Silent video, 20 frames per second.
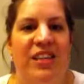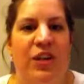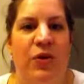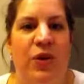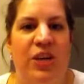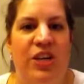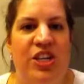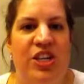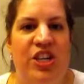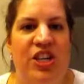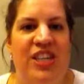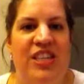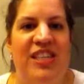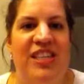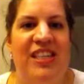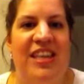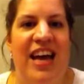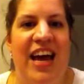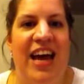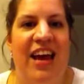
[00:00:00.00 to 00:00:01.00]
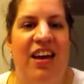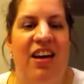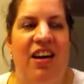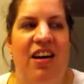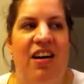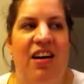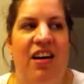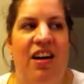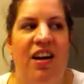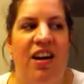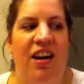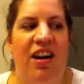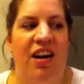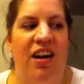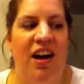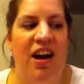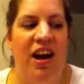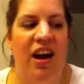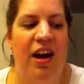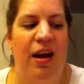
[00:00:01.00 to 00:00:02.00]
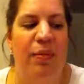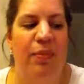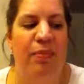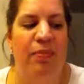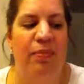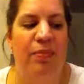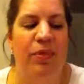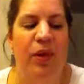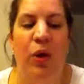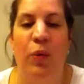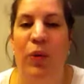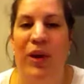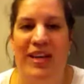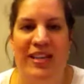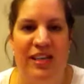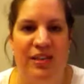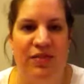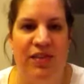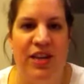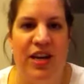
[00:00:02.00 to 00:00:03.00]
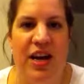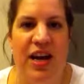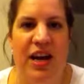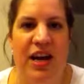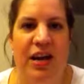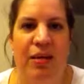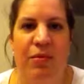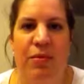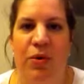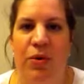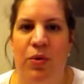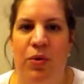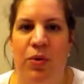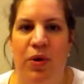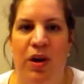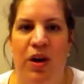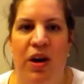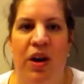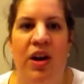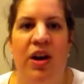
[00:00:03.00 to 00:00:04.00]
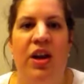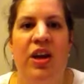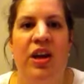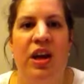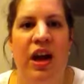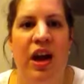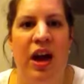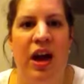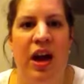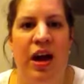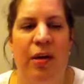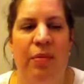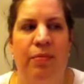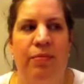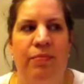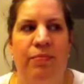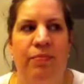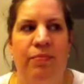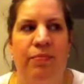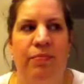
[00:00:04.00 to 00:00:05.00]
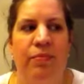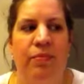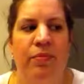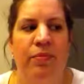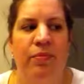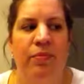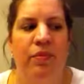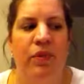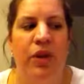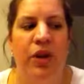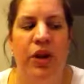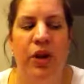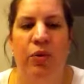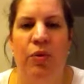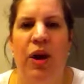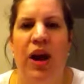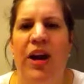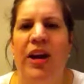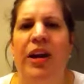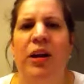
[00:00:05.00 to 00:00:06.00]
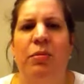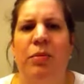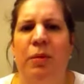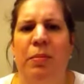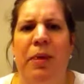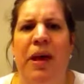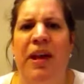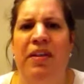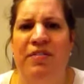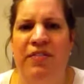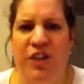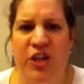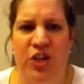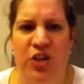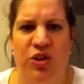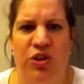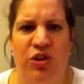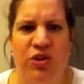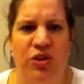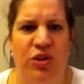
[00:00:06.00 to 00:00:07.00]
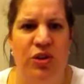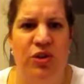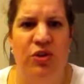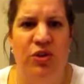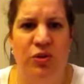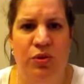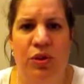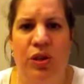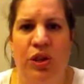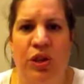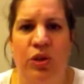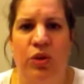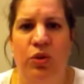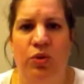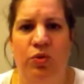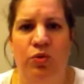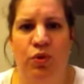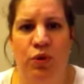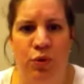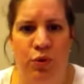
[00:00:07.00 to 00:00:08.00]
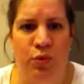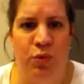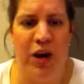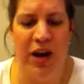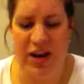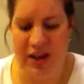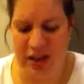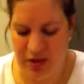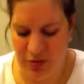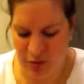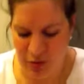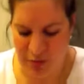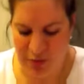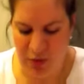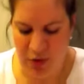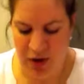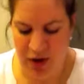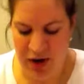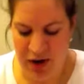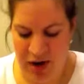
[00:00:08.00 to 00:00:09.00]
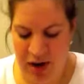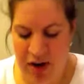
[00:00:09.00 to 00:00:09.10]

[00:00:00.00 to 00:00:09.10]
questions that are a waste of time or not going to be beneficial to you for writing the report.